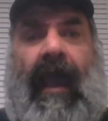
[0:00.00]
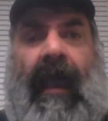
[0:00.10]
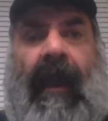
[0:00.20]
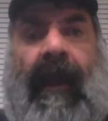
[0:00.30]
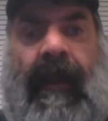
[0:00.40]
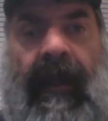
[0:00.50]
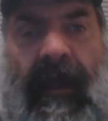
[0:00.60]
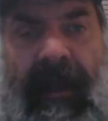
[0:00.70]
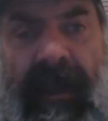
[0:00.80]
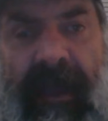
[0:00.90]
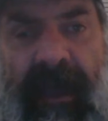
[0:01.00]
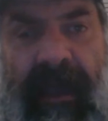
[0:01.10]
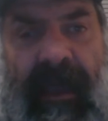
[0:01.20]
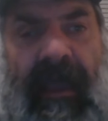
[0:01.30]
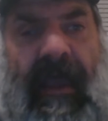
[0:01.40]
and
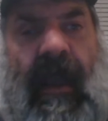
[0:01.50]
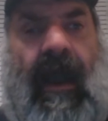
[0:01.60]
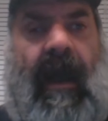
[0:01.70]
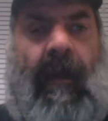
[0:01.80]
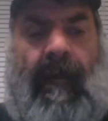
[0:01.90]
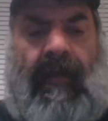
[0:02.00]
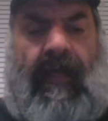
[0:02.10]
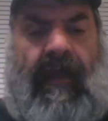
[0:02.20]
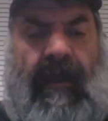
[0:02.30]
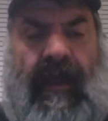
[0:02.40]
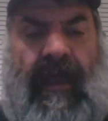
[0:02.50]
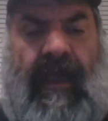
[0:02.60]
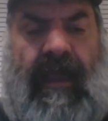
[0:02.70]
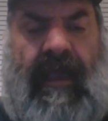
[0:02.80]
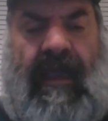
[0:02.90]
um,
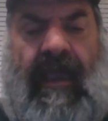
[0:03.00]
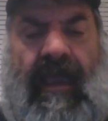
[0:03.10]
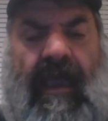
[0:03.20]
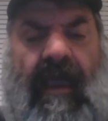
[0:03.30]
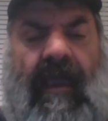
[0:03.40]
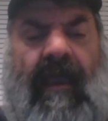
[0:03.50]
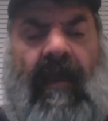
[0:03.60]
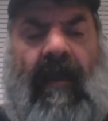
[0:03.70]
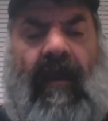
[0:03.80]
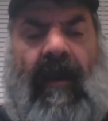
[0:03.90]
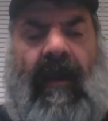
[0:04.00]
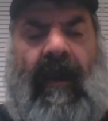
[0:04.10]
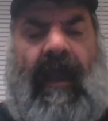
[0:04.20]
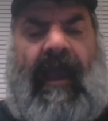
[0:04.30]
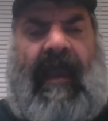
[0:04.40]
he,
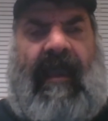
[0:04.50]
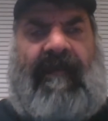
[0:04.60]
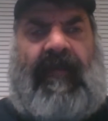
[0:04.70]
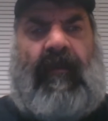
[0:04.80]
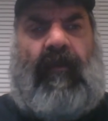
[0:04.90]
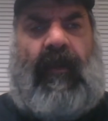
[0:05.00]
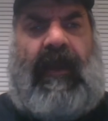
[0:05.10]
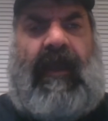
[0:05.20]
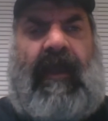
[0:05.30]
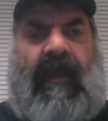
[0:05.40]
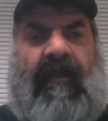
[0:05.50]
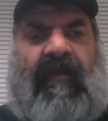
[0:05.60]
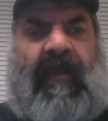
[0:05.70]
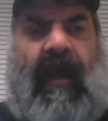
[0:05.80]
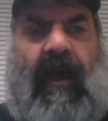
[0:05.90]
if you read
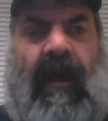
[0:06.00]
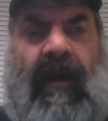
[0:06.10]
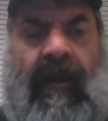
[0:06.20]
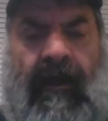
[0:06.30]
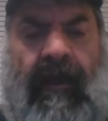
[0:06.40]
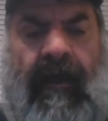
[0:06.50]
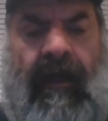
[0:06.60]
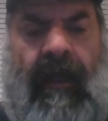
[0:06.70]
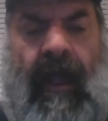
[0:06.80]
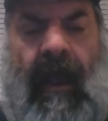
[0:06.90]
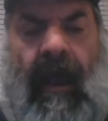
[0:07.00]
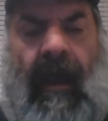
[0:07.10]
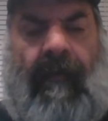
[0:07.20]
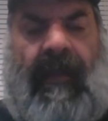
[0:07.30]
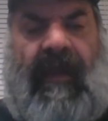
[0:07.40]
his, uh,
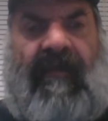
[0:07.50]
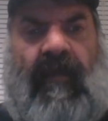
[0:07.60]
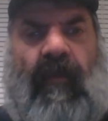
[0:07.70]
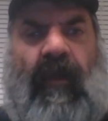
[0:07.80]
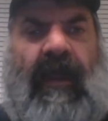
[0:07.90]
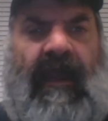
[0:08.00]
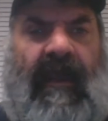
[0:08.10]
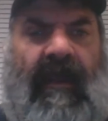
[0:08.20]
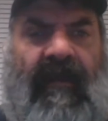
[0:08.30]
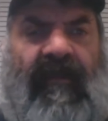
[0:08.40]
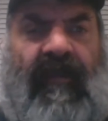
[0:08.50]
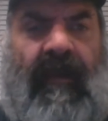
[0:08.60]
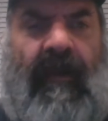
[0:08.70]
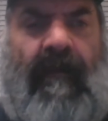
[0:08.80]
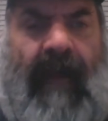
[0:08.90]
um, if you read
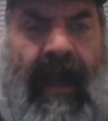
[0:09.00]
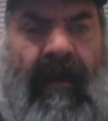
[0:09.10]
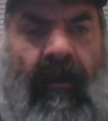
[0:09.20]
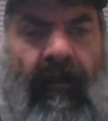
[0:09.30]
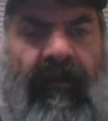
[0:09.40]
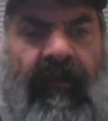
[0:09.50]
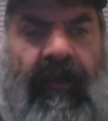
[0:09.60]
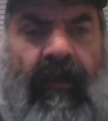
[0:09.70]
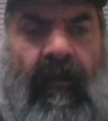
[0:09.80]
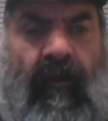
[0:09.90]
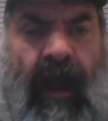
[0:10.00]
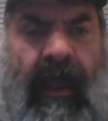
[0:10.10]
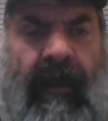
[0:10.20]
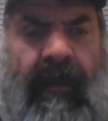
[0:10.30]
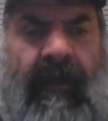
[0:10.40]
his medals,
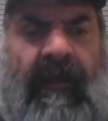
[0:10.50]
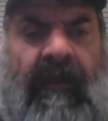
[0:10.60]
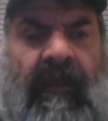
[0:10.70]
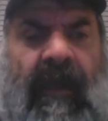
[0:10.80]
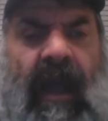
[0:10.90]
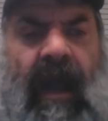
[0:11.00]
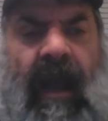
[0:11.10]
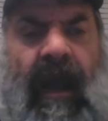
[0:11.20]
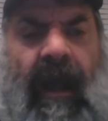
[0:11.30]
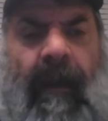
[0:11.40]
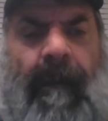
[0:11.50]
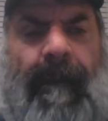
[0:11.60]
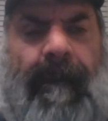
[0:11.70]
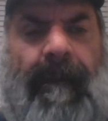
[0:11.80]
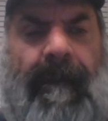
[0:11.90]
right?
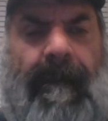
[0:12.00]
Um,